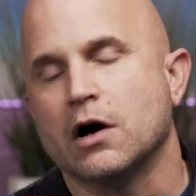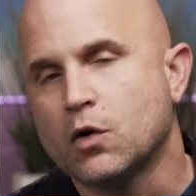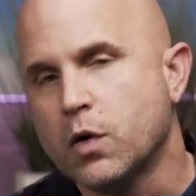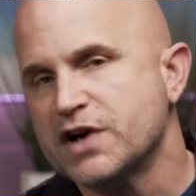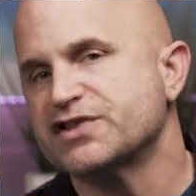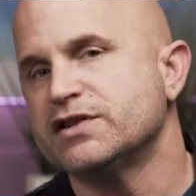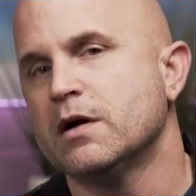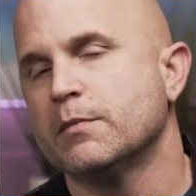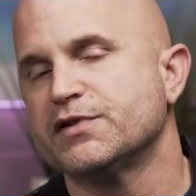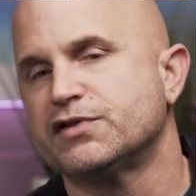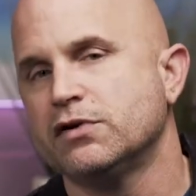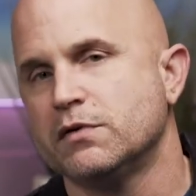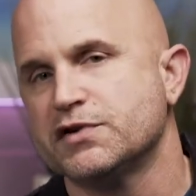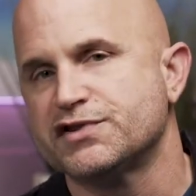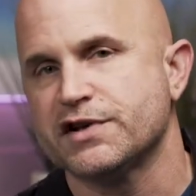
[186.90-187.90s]
question number
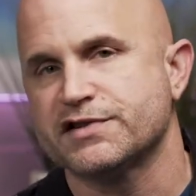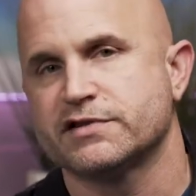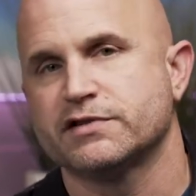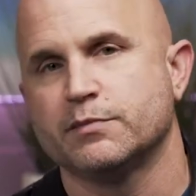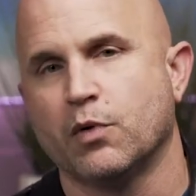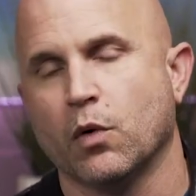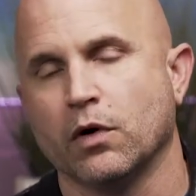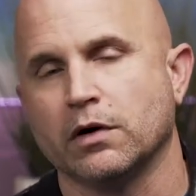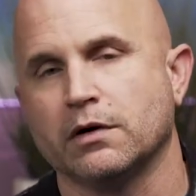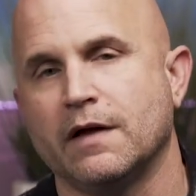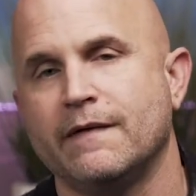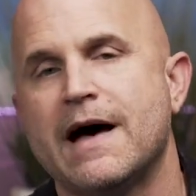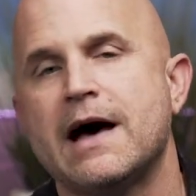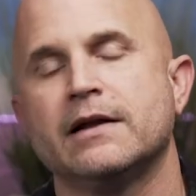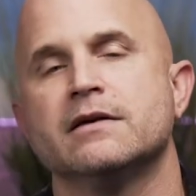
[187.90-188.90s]
2 is just as important,
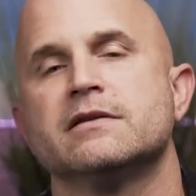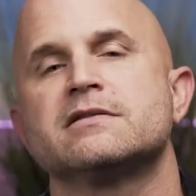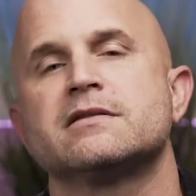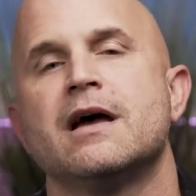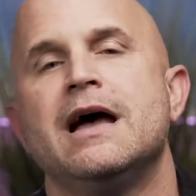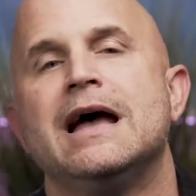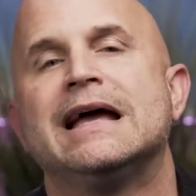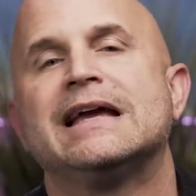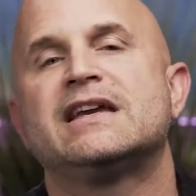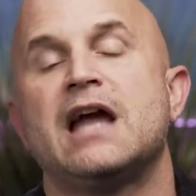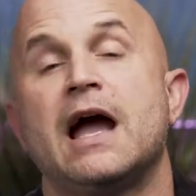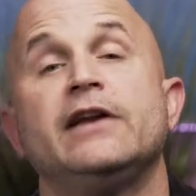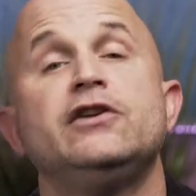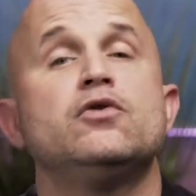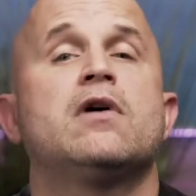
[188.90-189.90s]
and that is,
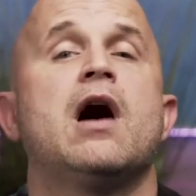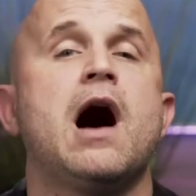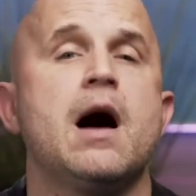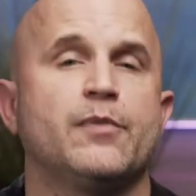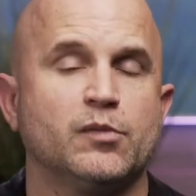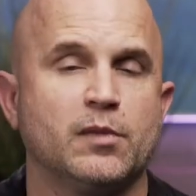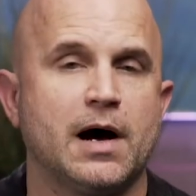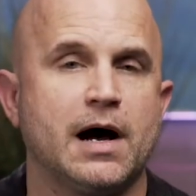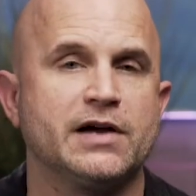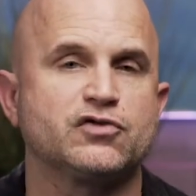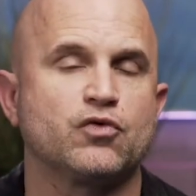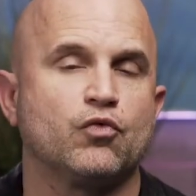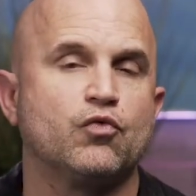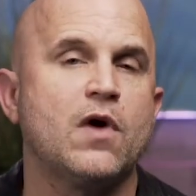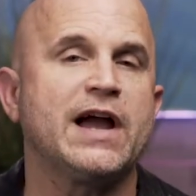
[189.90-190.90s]
can you compromise
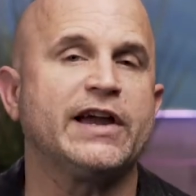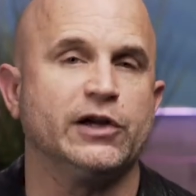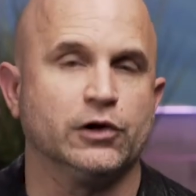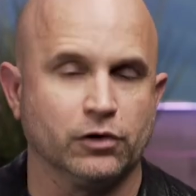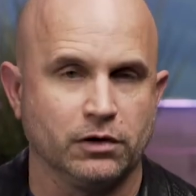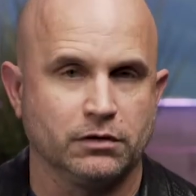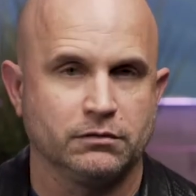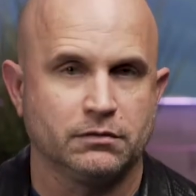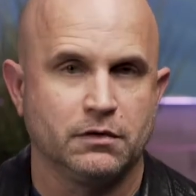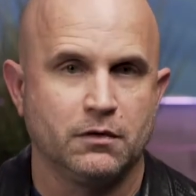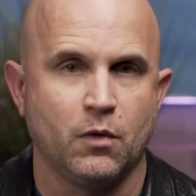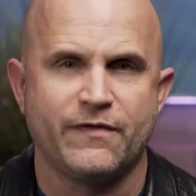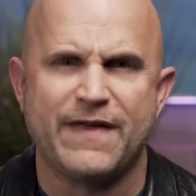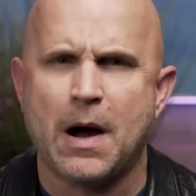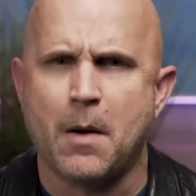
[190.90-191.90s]
regular
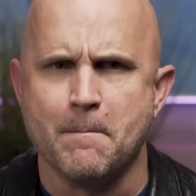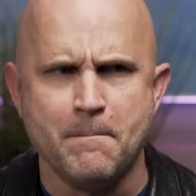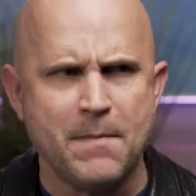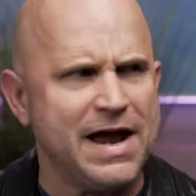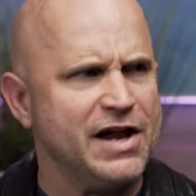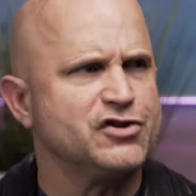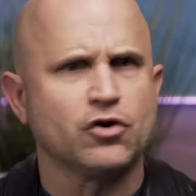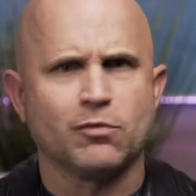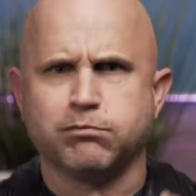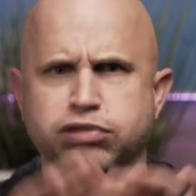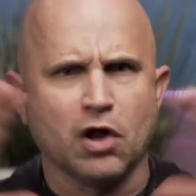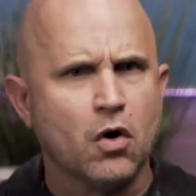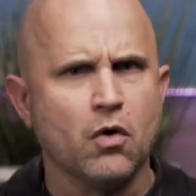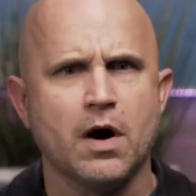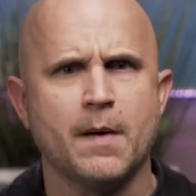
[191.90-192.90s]
without major
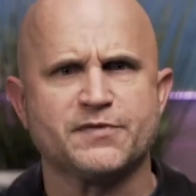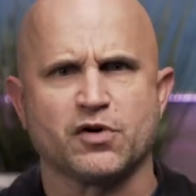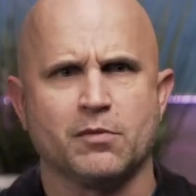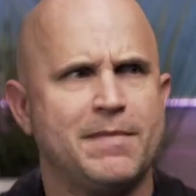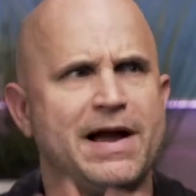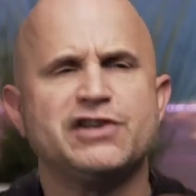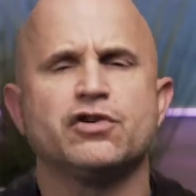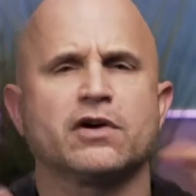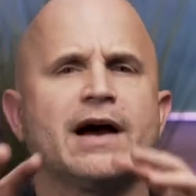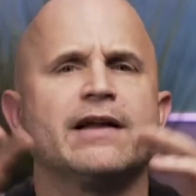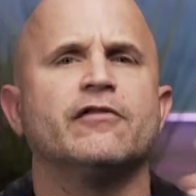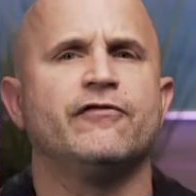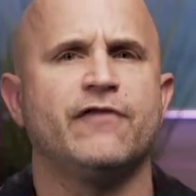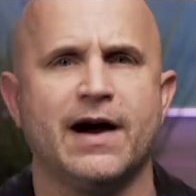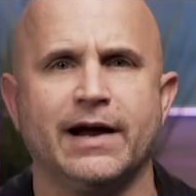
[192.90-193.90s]
blow-ups or major kind
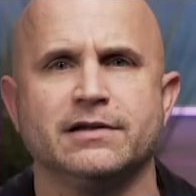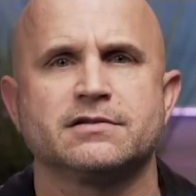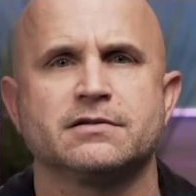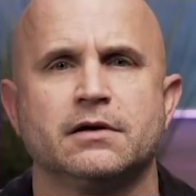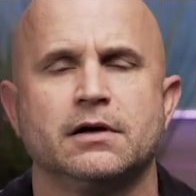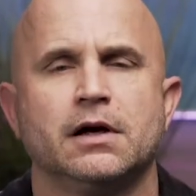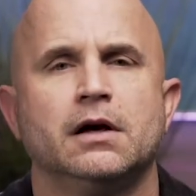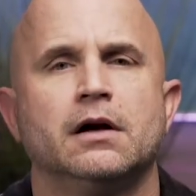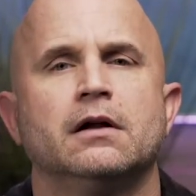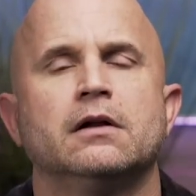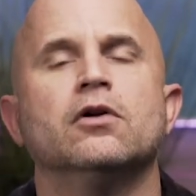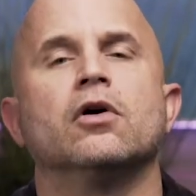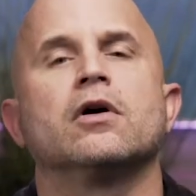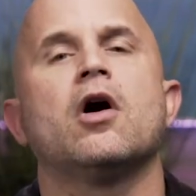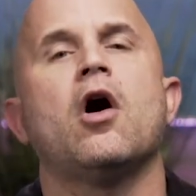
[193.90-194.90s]
of fights?
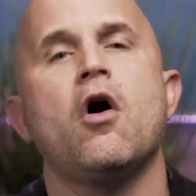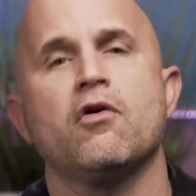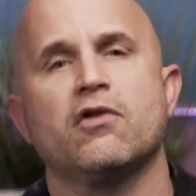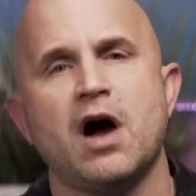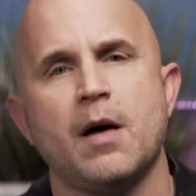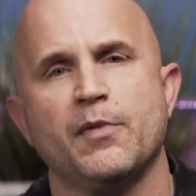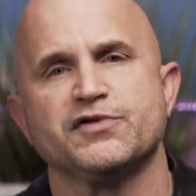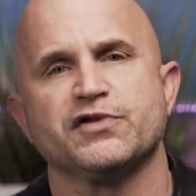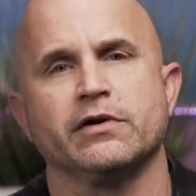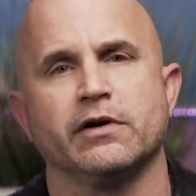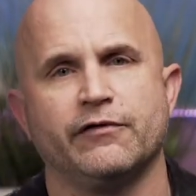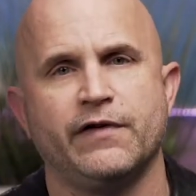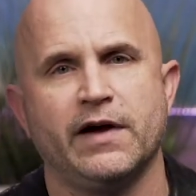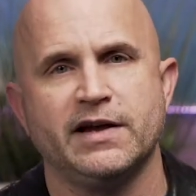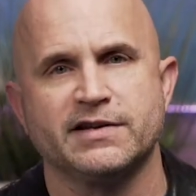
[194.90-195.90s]
Look, all couples are going to
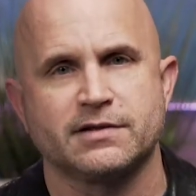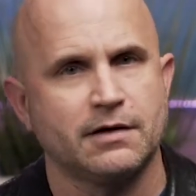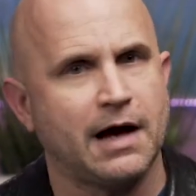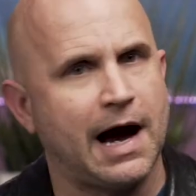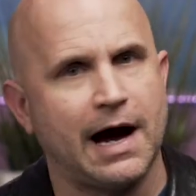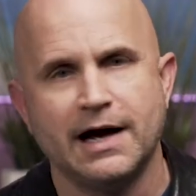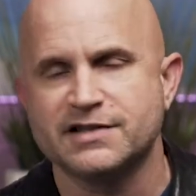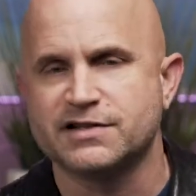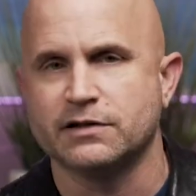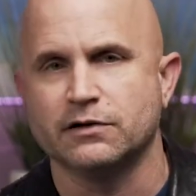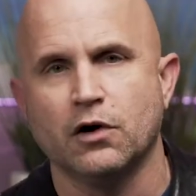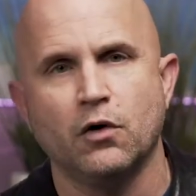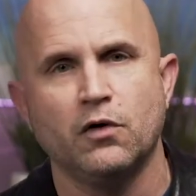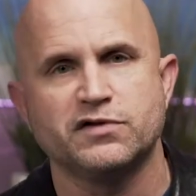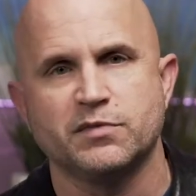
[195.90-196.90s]
face highs and
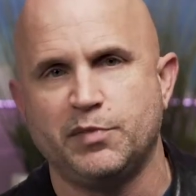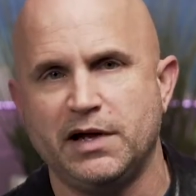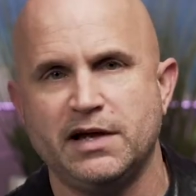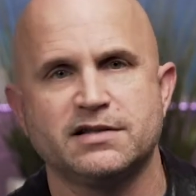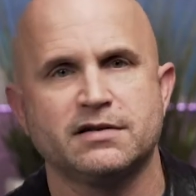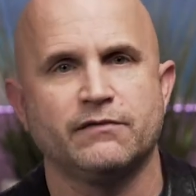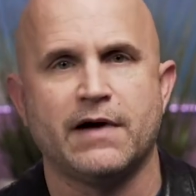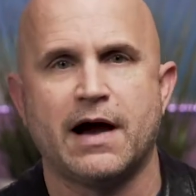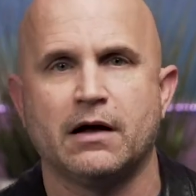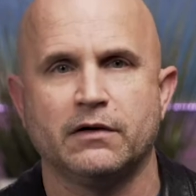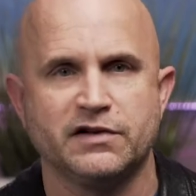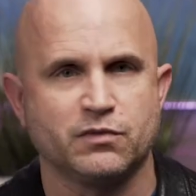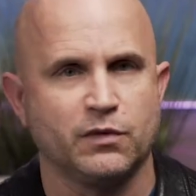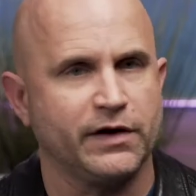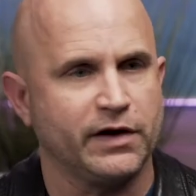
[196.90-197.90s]
lows and peaks and
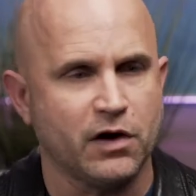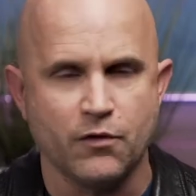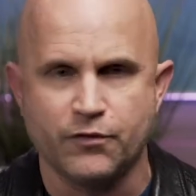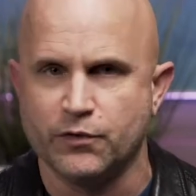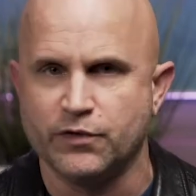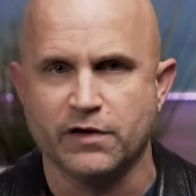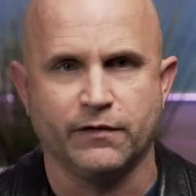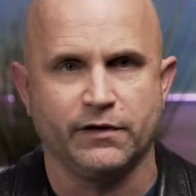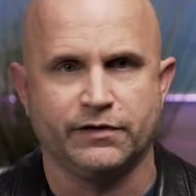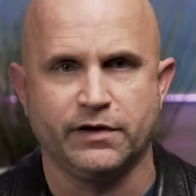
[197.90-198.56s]
valleys when they go through different